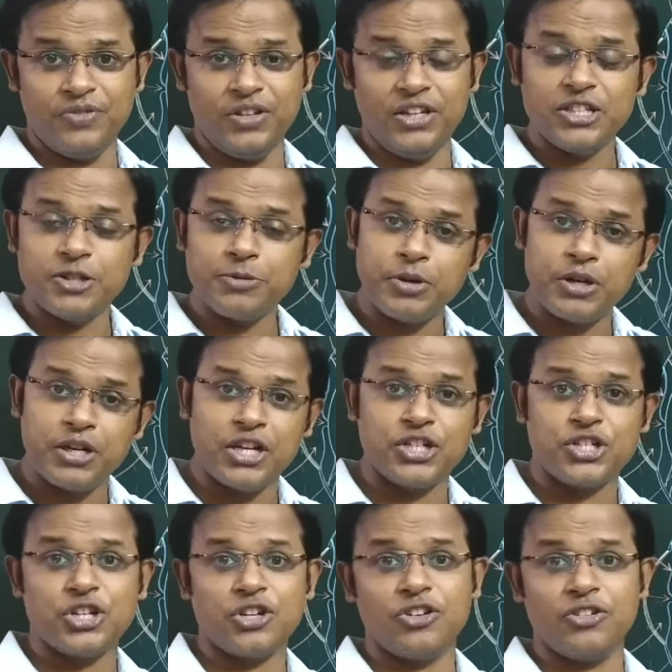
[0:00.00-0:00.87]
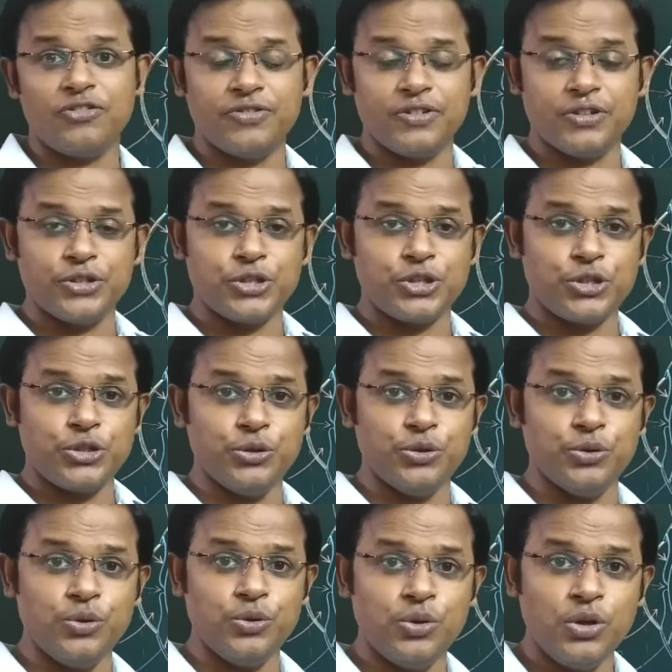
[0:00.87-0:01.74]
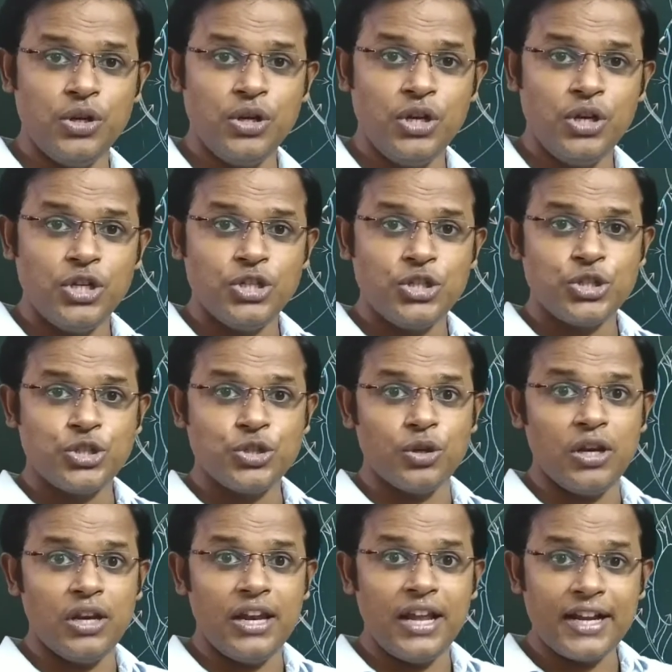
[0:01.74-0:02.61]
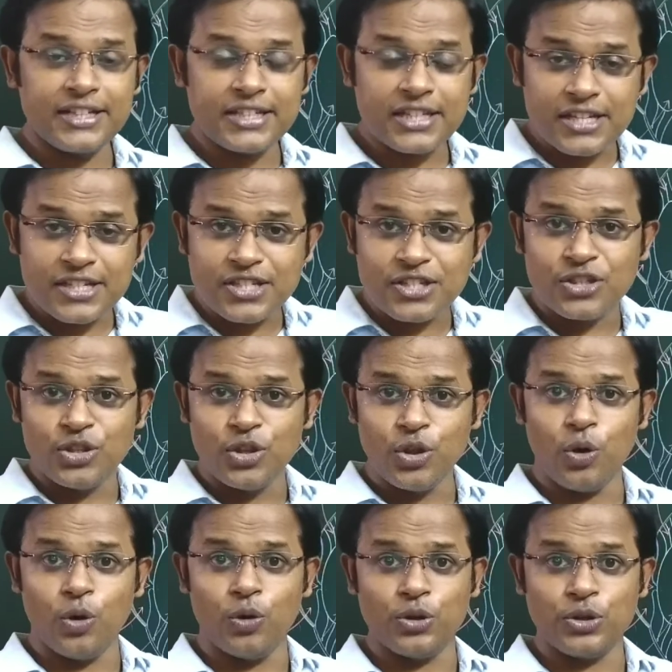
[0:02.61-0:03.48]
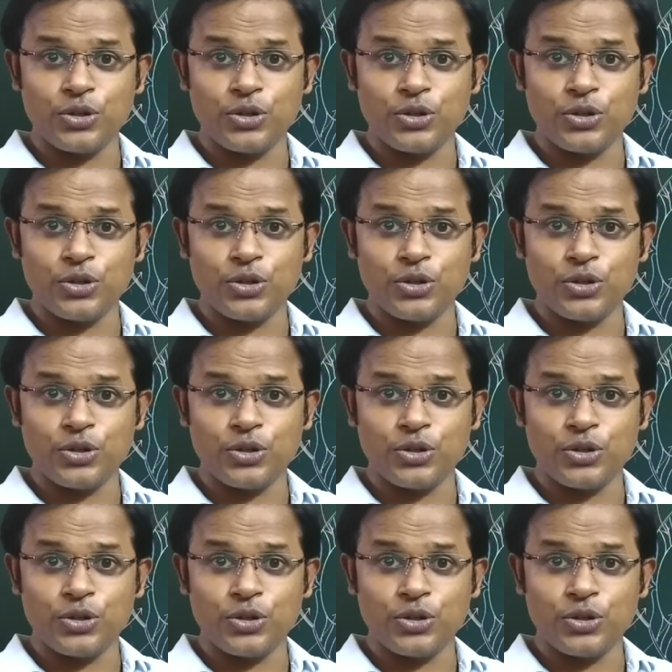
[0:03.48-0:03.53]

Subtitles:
Interpretation refers to let us know,